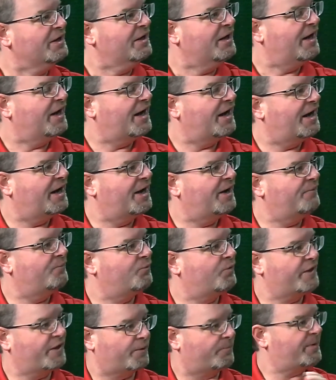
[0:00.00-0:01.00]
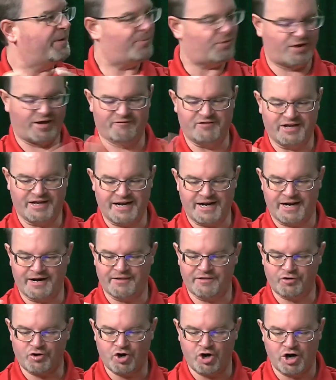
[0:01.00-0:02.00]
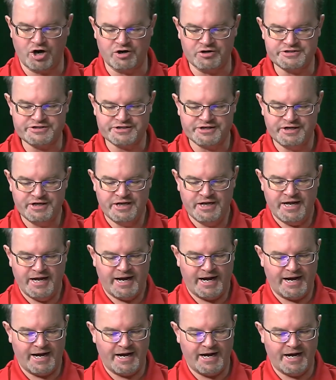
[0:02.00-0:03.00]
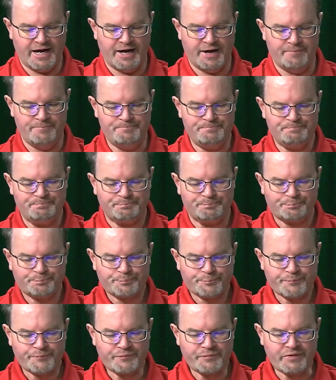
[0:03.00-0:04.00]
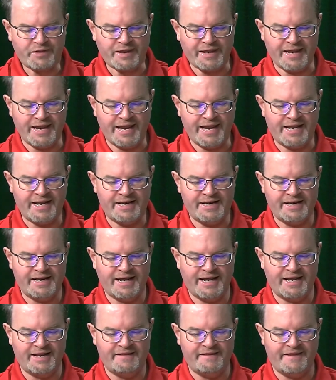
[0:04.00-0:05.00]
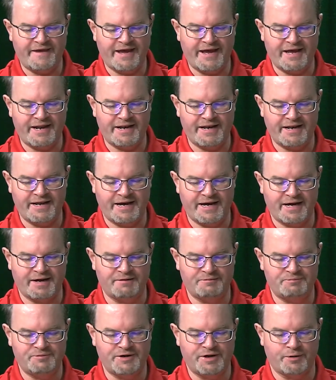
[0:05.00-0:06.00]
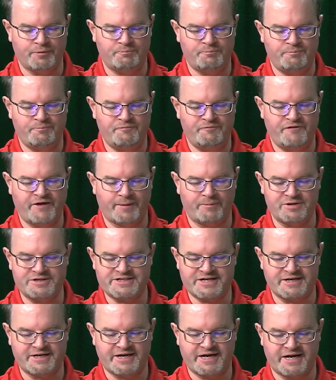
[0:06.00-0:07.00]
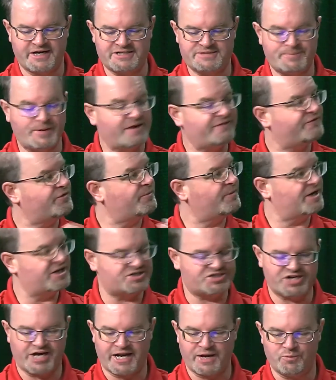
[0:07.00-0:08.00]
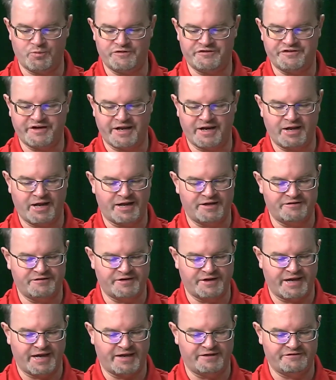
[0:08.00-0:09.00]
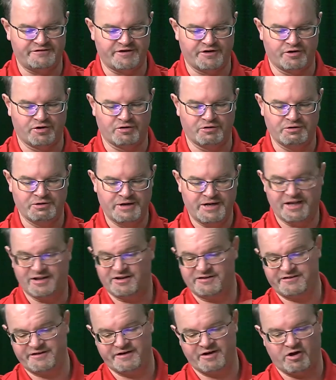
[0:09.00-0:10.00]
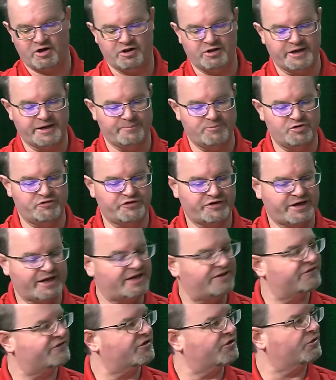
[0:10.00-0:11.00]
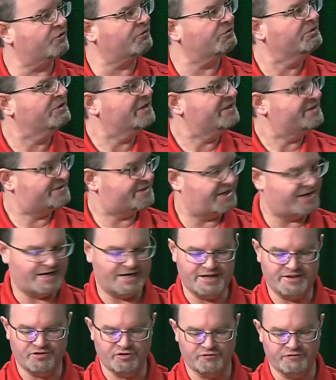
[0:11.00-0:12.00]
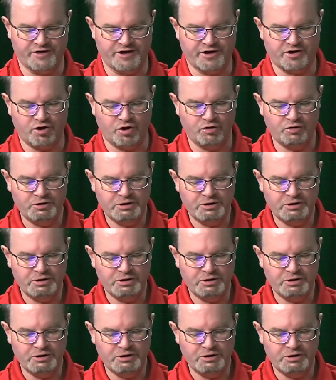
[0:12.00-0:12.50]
without people having to get out of their cars. And then families can kind of spend a few minutes chatting with Santa as they're, and listen to holiday music as they're sitting in their vehicle.